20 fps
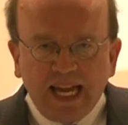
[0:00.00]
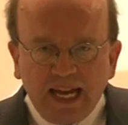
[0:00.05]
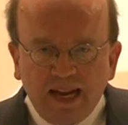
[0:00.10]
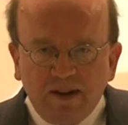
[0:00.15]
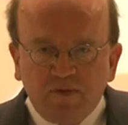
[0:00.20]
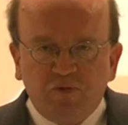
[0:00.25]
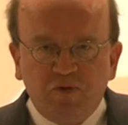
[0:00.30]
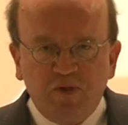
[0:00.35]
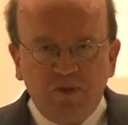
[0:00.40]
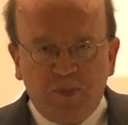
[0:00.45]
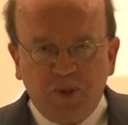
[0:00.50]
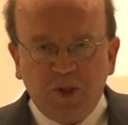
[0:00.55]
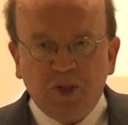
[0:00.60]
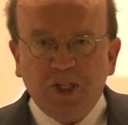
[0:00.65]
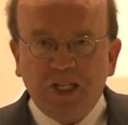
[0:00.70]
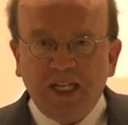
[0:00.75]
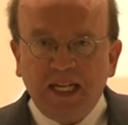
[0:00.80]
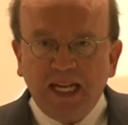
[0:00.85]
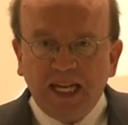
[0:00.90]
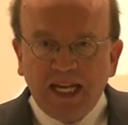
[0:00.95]

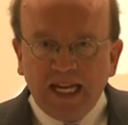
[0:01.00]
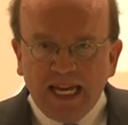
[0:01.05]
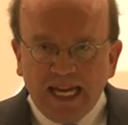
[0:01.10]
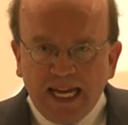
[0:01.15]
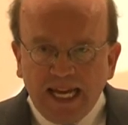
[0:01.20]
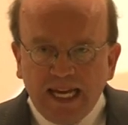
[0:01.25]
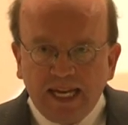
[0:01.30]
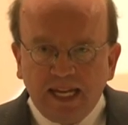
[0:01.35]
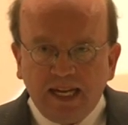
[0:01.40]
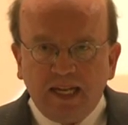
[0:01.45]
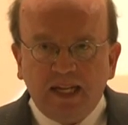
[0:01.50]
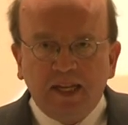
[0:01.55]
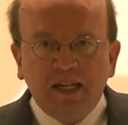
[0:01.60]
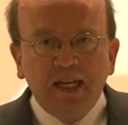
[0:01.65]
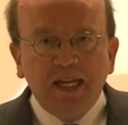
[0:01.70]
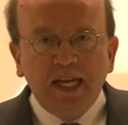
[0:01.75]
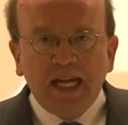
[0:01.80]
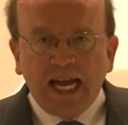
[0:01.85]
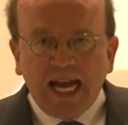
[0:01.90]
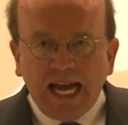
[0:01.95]
everybody here
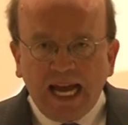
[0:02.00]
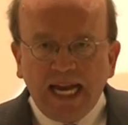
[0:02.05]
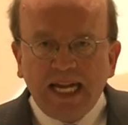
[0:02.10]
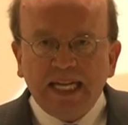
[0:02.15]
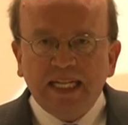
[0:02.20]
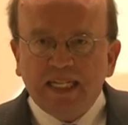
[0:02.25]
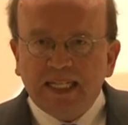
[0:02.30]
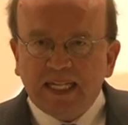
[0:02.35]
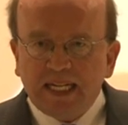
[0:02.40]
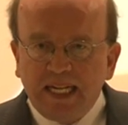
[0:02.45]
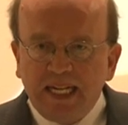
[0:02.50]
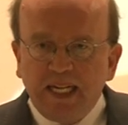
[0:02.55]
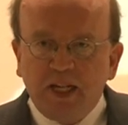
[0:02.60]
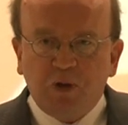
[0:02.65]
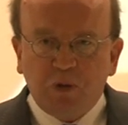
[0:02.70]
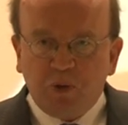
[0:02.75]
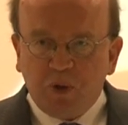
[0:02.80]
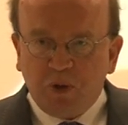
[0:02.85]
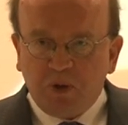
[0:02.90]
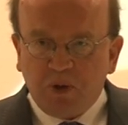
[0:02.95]
as
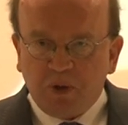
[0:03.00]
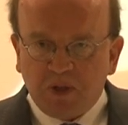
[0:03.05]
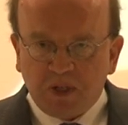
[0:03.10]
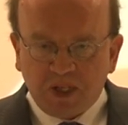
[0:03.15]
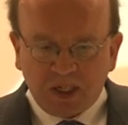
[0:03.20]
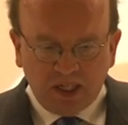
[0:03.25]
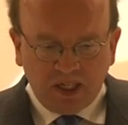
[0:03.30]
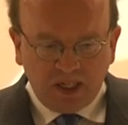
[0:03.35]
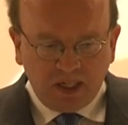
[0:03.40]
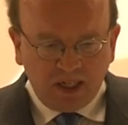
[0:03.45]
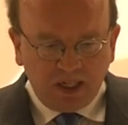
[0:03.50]
equals.